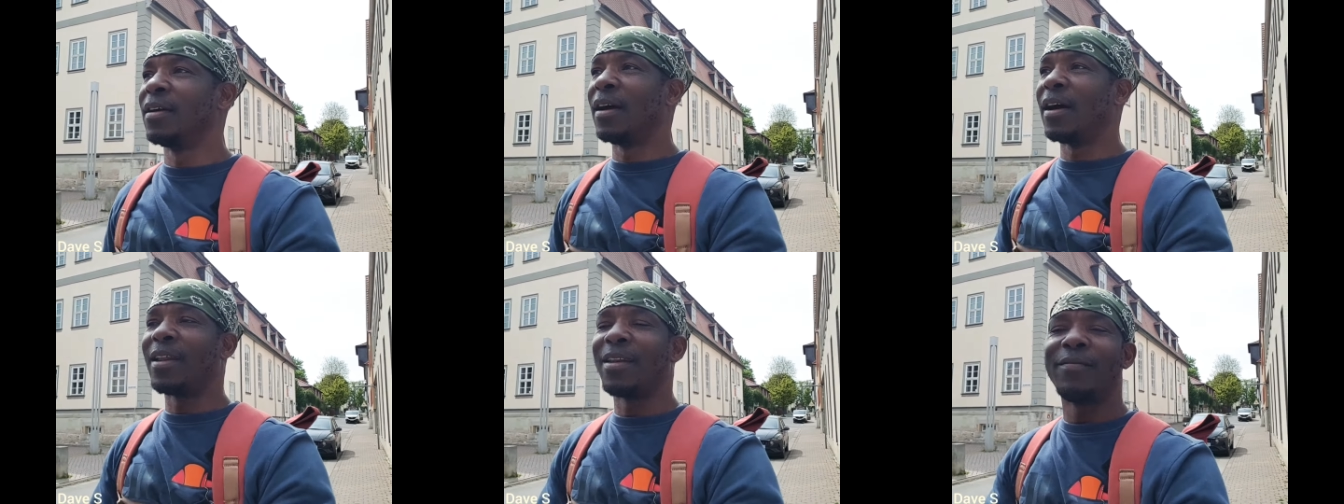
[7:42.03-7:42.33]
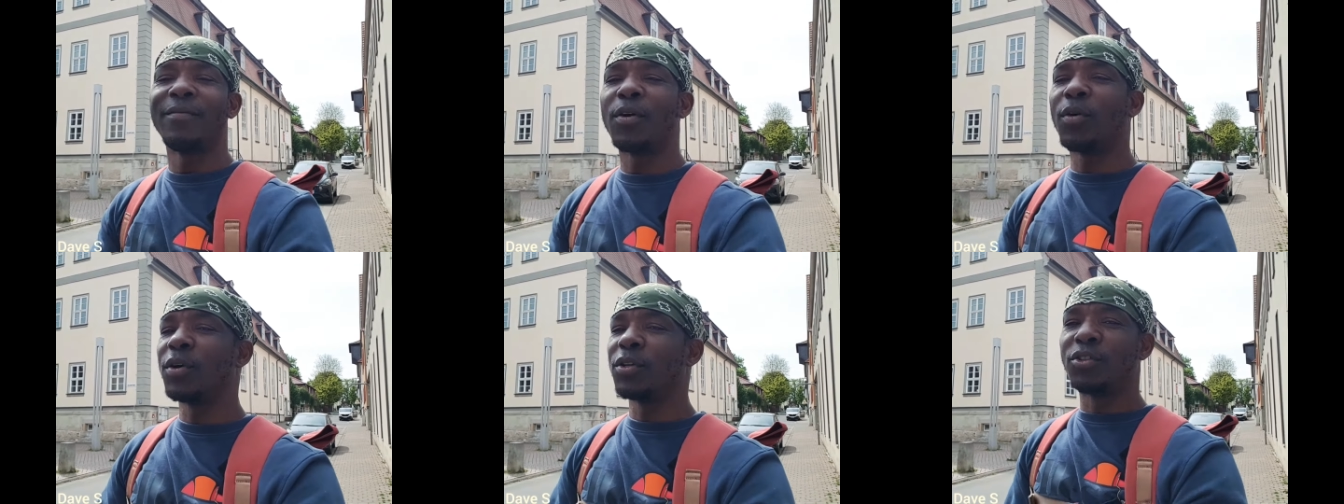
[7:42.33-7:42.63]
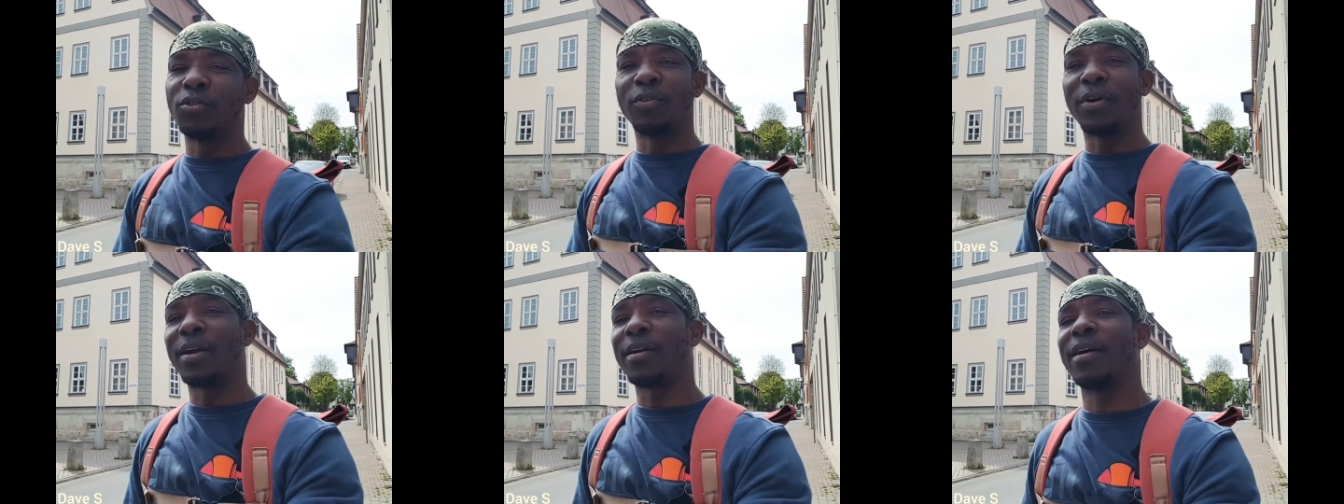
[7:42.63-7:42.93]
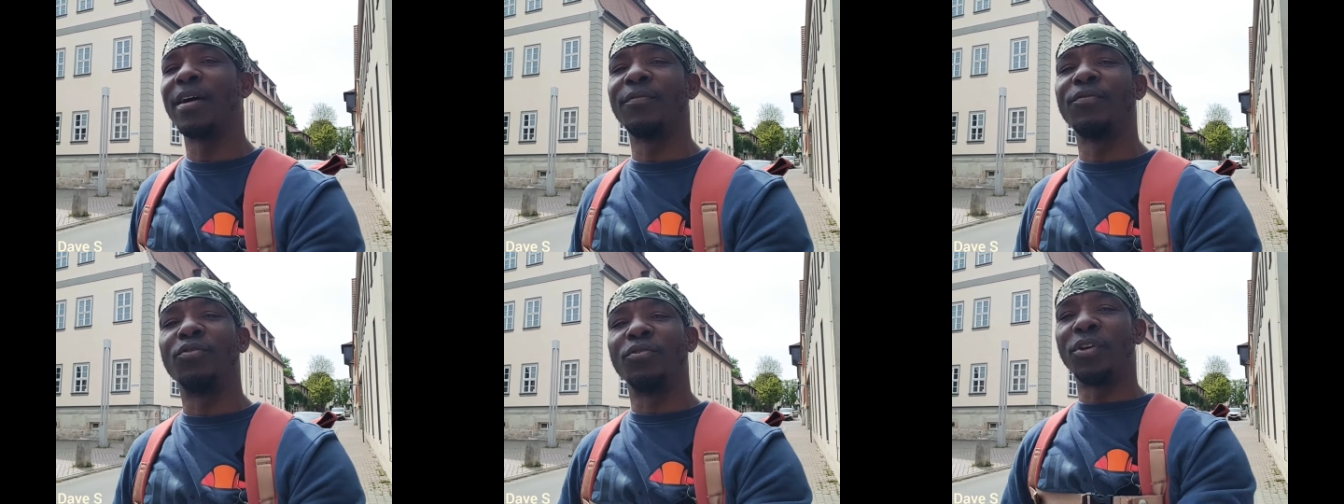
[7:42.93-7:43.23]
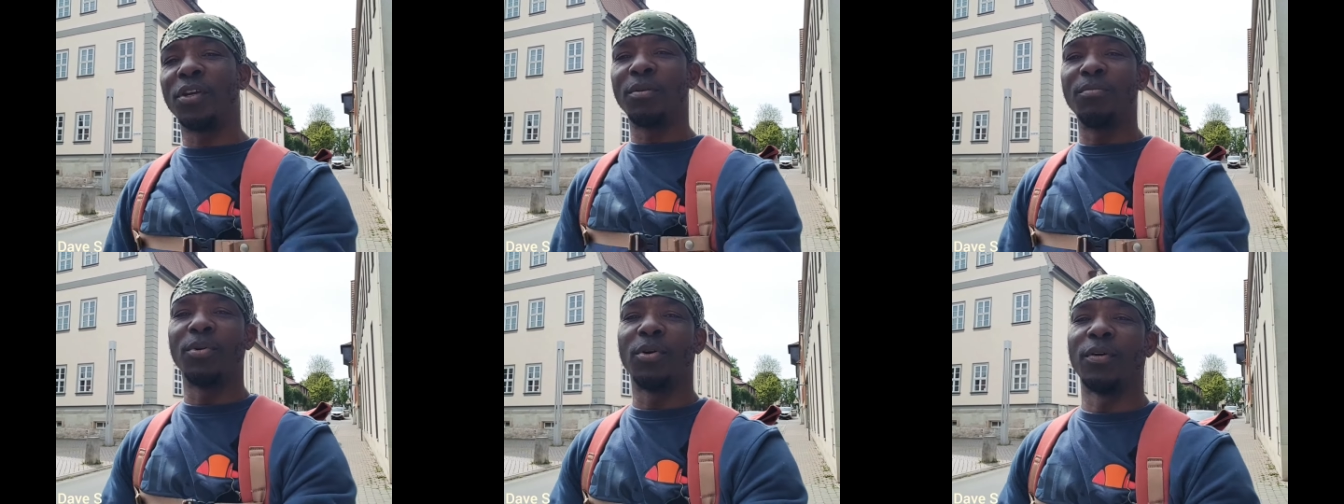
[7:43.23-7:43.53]
I never want to arrive to
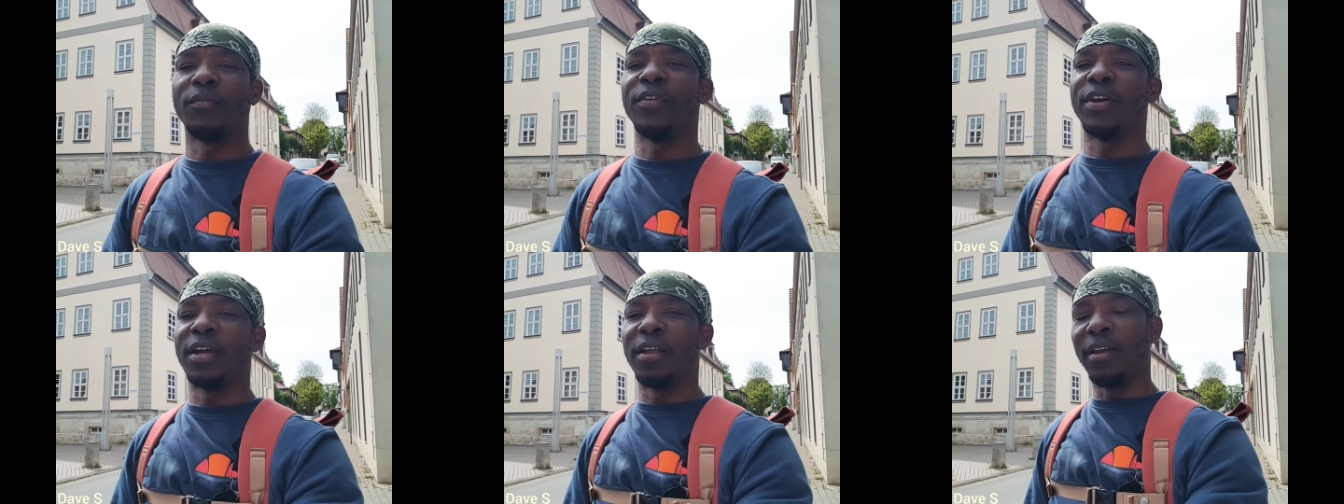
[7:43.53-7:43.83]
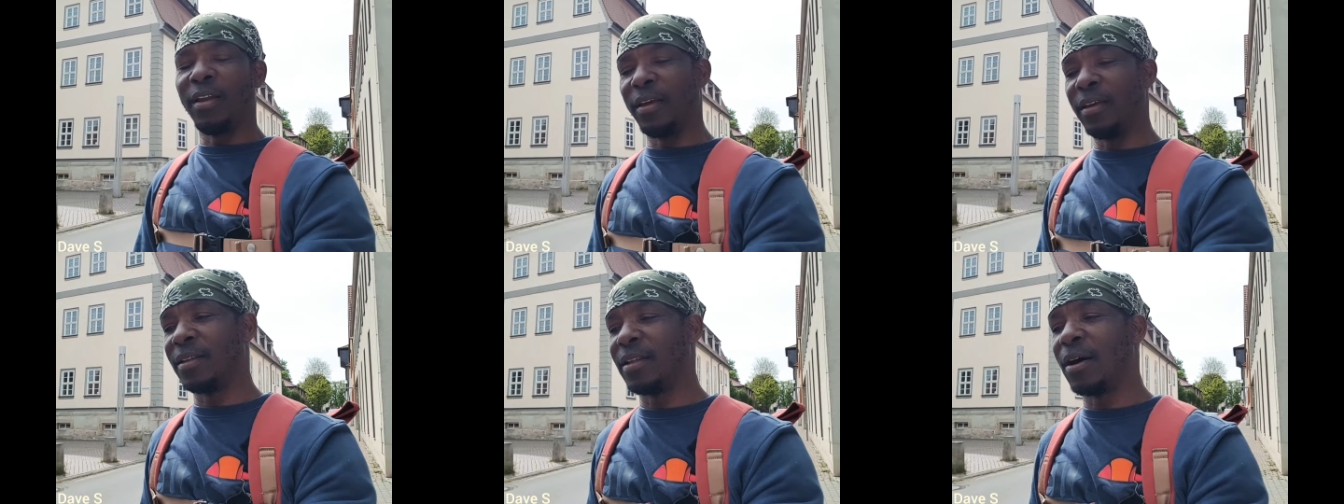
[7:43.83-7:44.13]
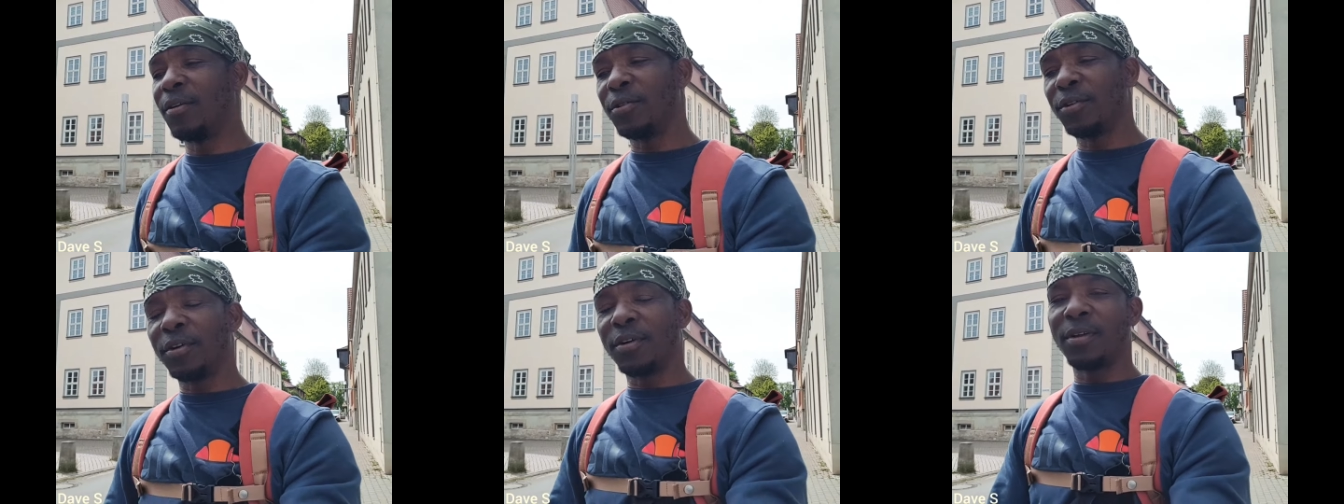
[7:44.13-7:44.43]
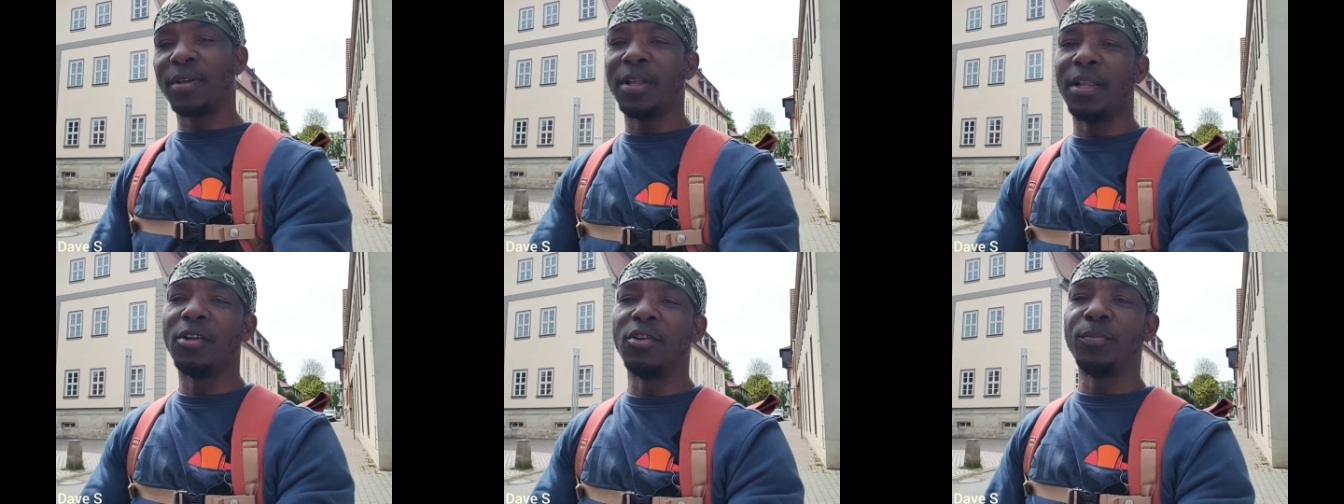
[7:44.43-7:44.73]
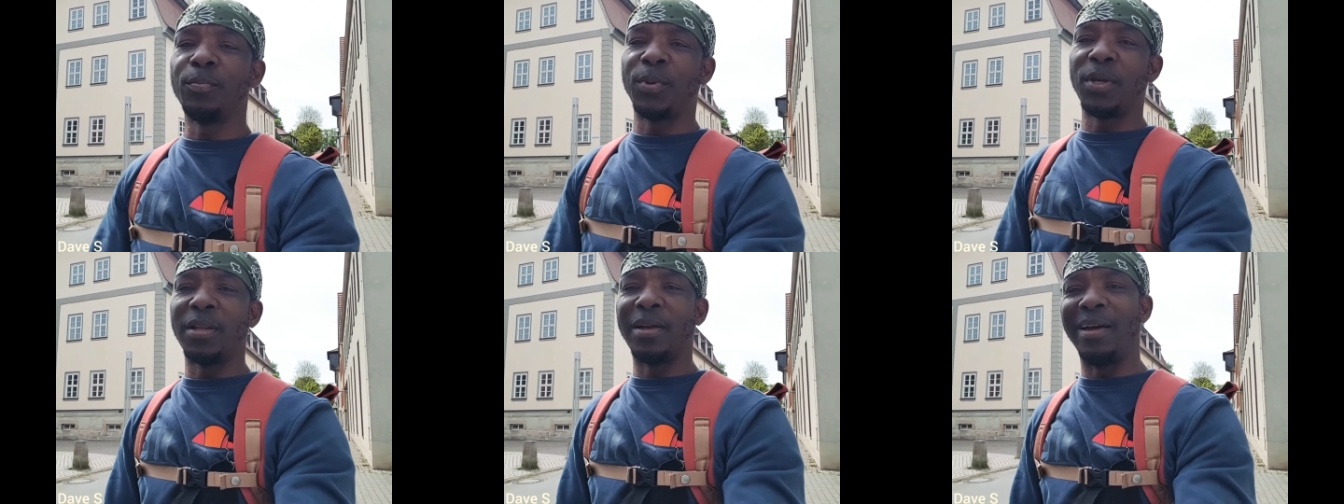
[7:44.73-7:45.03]
Hamburg real late. I want to a
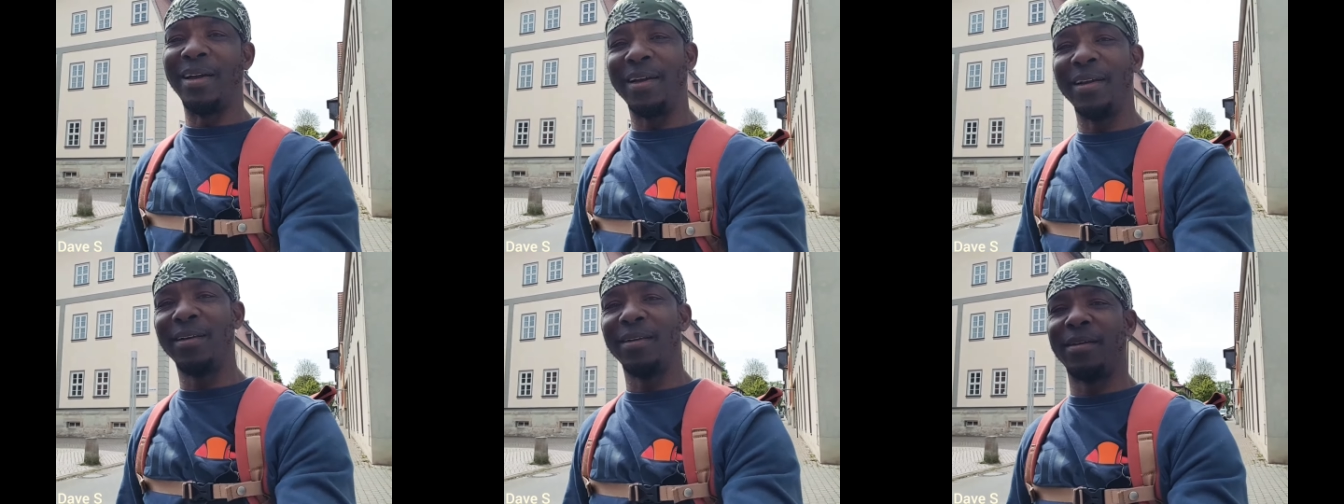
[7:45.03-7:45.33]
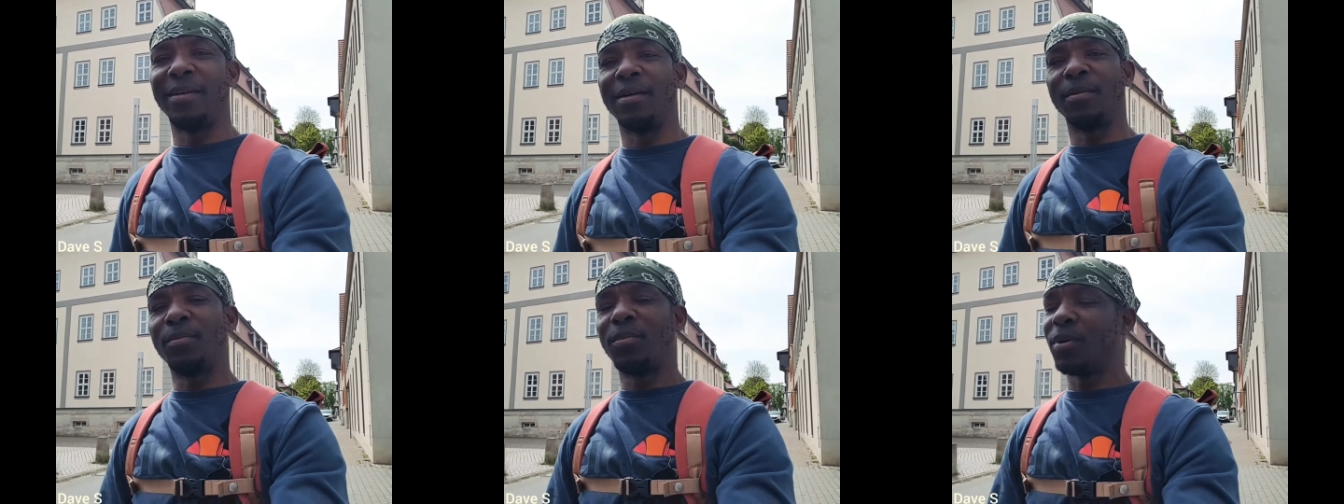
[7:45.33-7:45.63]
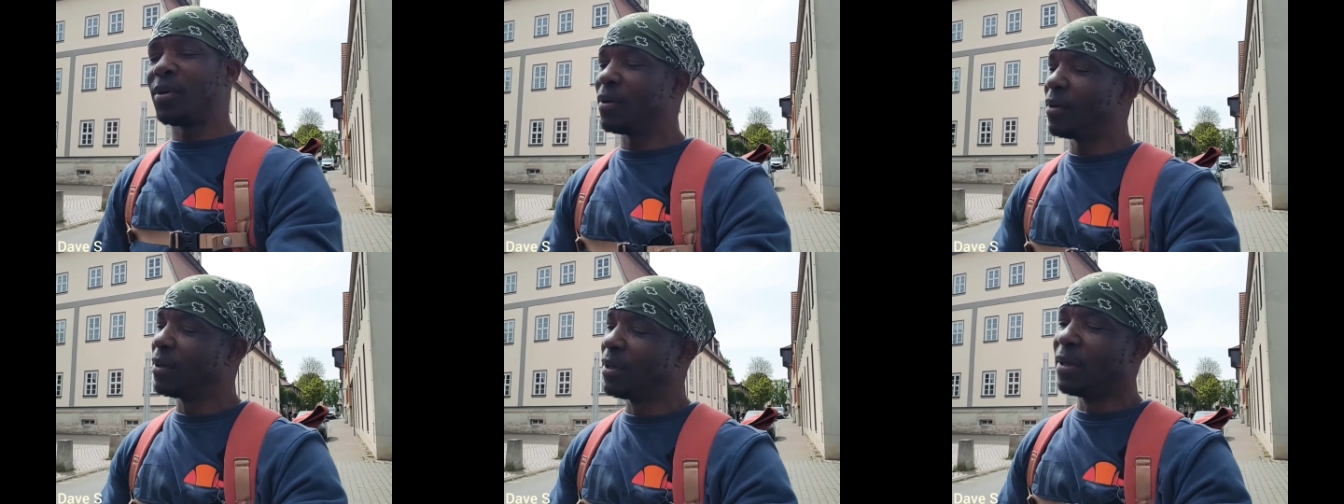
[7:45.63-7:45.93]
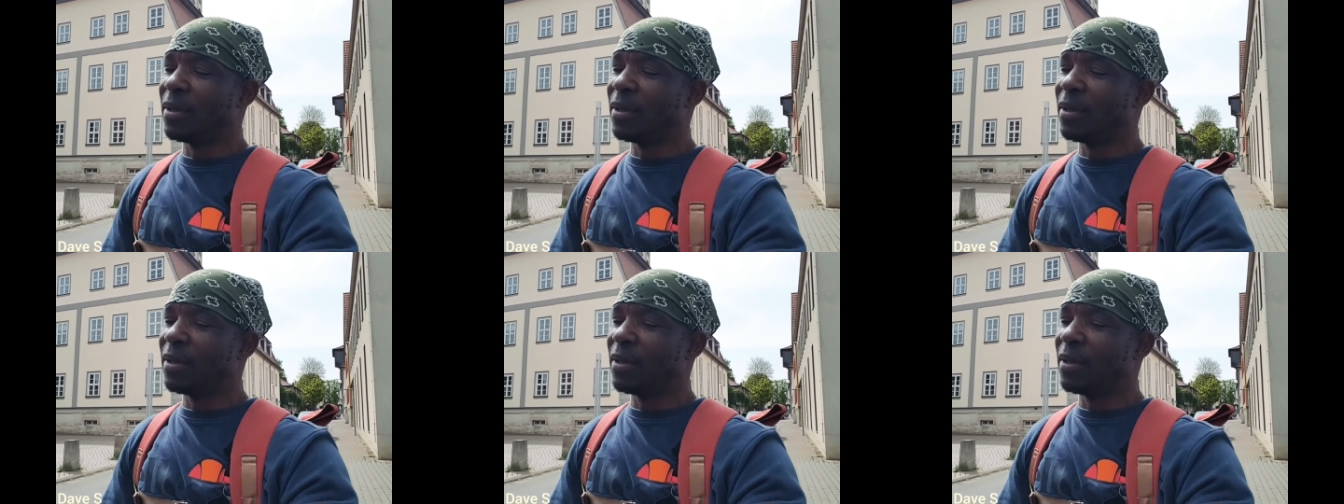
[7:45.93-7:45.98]
little bit earlier, bro.